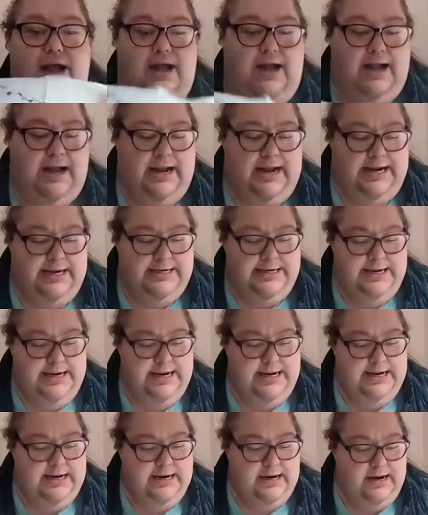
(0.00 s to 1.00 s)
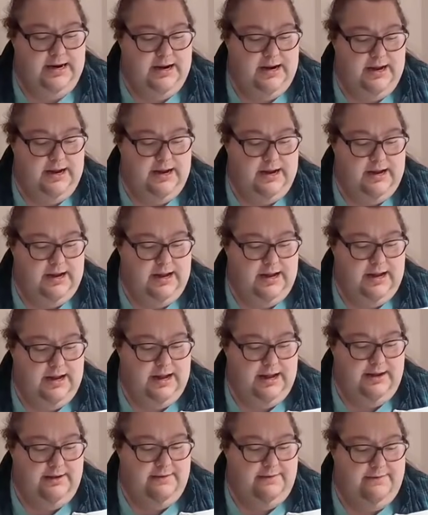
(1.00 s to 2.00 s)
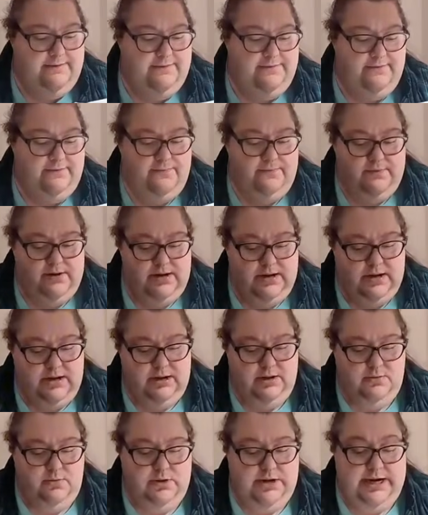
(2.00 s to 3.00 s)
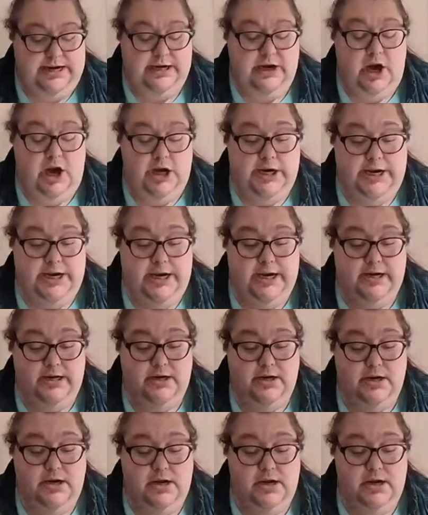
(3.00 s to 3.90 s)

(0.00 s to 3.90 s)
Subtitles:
I did have When I got it,